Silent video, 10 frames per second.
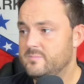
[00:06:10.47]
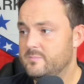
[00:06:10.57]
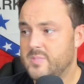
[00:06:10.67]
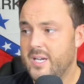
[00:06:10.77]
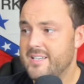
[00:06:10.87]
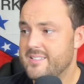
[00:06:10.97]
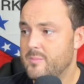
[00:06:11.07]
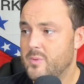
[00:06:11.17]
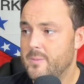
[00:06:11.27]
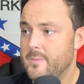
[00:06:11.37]
Plain and
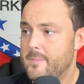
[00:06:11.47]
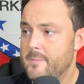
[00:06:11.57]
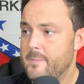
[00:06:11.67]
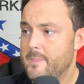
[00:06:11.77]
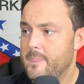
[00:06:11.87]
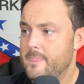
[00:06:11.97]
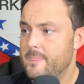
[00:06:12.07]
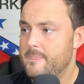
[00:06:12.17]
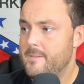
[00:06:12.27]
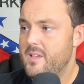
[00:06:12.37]
simple.
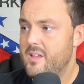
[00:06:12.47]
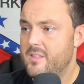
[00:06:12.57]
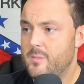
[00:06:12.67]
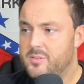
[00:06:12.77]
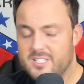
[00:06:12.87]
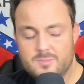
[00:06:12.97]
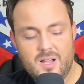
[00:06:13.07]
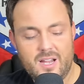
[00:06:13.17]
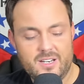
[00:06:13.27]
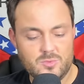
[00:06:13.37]
The plus
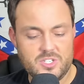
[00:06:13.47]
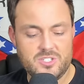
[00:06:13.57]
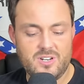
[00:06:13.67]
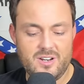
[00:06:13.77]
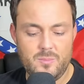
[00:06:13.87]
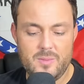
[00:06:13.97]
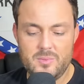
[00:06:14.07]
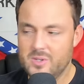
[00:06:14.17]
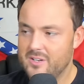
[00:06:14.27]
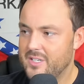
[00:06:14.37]
minus, which I know
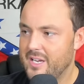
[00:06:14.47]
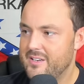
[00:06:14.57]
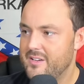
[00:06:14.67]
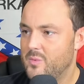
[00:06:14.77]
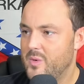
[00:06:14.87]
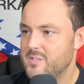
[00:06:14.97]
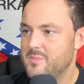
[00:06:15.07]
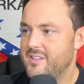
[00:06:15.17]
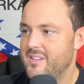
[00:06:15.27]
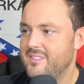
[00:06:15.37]
people can look at in different ways,
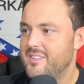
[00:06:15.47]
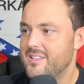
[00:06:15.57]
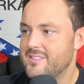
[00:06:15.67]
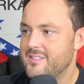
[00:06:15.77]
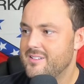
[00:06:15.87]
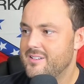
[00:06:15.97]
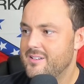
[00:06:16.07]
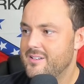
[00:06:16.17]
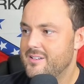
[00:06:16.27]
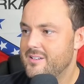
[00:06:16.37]
but get this.
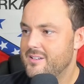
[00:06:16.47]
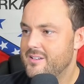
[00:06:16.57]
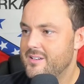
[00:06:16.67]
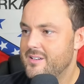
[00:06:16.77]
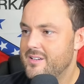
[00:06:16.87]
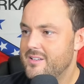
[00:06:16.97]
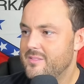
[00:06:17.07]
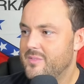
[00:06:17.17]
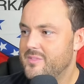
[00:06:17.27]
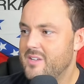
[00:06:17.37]

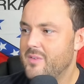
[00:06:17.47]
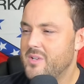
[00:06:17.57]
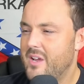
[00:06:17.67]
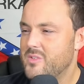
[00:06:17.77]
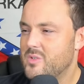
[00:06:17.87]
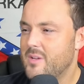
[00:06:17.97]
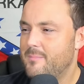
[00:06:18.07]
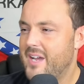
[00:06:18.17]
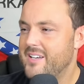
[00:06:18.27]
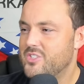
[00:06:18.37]
Devo Davis was a
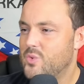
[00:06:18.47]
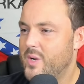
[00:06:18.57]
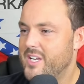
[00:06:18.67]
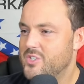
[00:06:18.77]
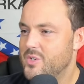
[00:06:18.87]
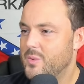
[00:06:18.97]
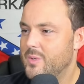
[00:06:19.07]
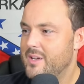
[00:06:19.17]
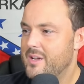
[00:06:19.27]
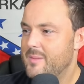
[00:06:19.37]
minus twenty-two.
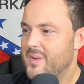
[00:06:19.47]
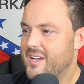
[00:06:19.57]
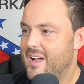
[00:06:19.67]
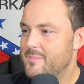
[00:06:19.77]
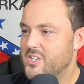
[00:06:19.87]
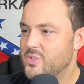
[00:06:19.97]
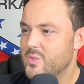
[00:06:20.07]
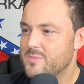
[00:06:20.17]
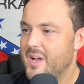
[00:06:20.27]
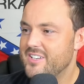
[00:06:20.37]
Mekhi Mitchell
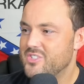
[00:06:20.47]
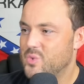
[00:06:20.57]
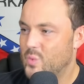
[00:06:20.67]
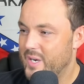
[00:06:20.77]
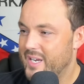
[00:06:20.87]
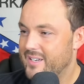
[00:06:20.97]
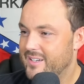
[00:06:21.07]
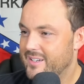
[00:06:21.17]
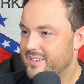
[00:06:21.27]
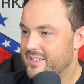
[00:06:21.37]
was minus twenty.
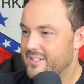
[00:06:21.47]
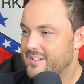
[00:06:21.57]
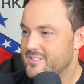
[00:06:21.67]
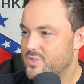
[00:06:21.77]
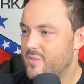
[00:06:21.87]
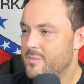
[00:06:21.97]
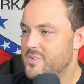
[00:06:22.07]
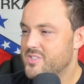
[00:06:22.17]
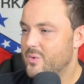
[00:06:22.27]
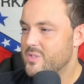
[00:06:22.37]
Trevon
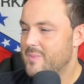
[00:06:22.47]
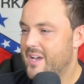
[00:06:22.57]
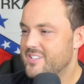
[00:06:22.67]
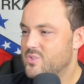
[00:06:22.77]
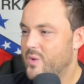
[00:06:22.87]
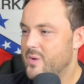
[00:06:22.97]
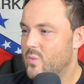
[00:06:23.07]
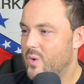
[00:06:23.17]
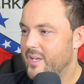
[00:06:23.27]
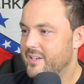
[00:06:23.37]
Brazile was minus twenty-one.